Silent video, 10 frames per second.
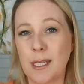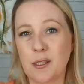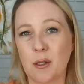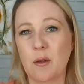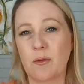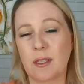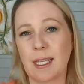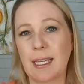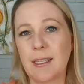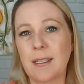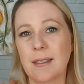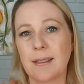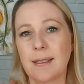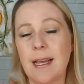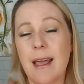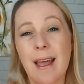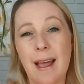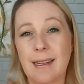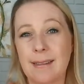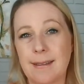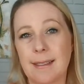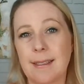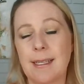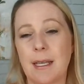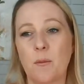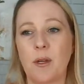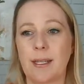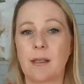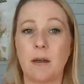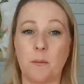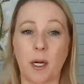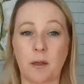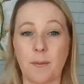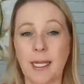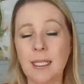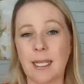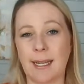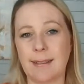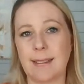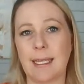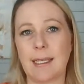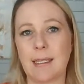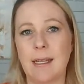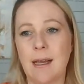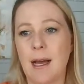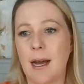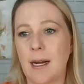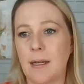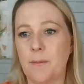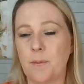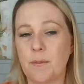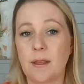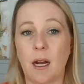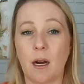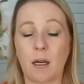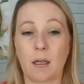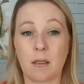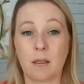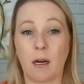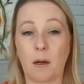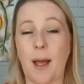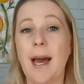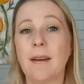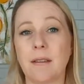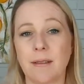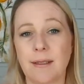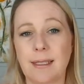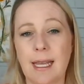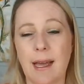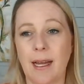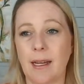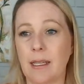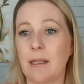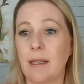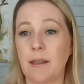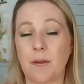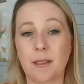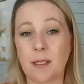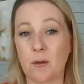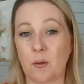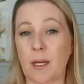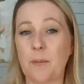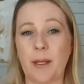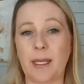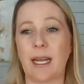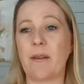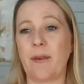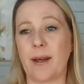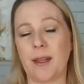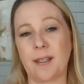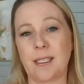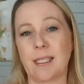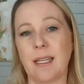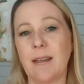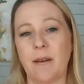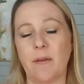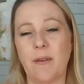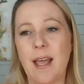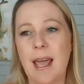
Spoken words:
much over the years. And it's the same with compartmentalizing our battles. There's a great big life out there to live.